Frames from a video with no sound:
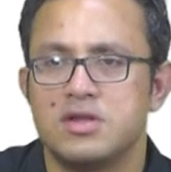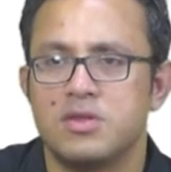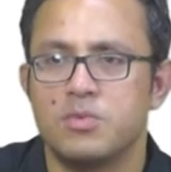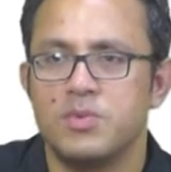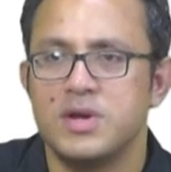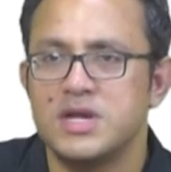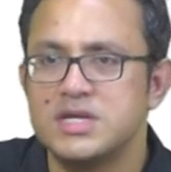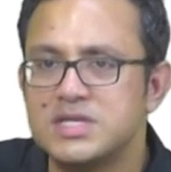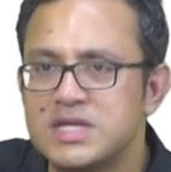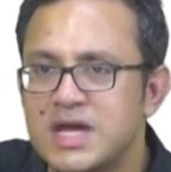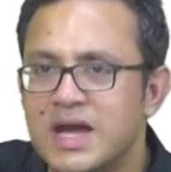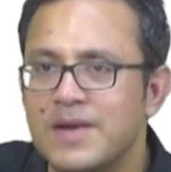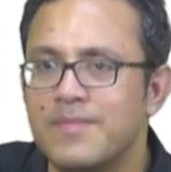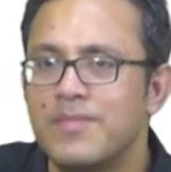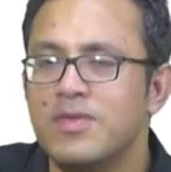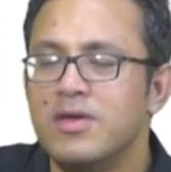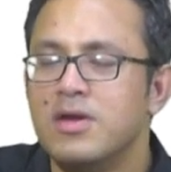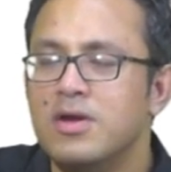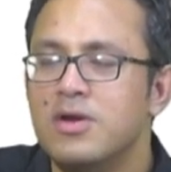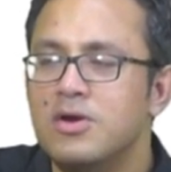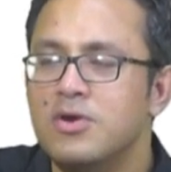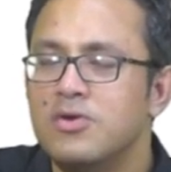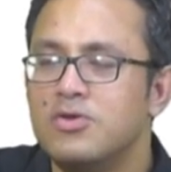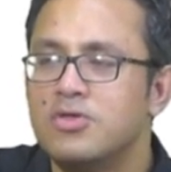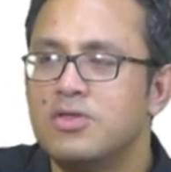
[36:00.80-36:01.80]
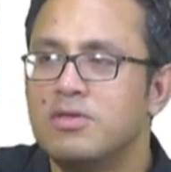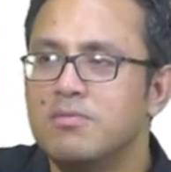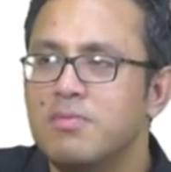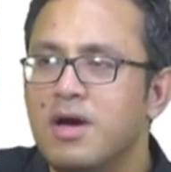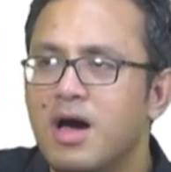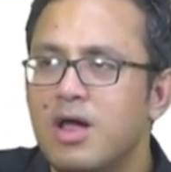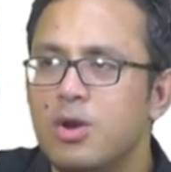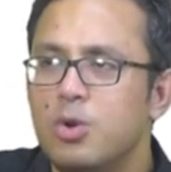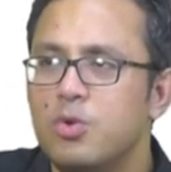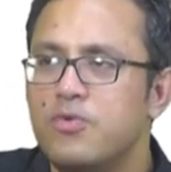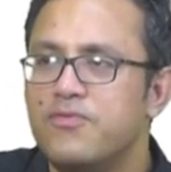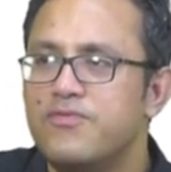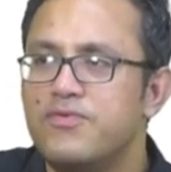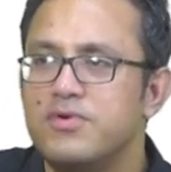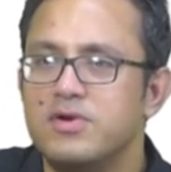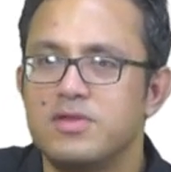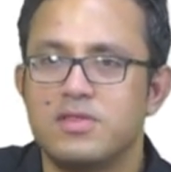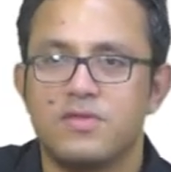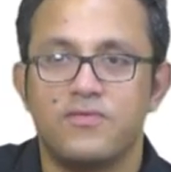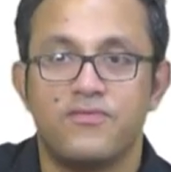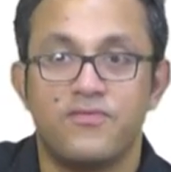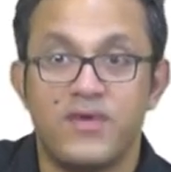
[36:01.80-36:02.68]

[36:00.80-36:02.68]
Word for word: is retained. So Marlowe first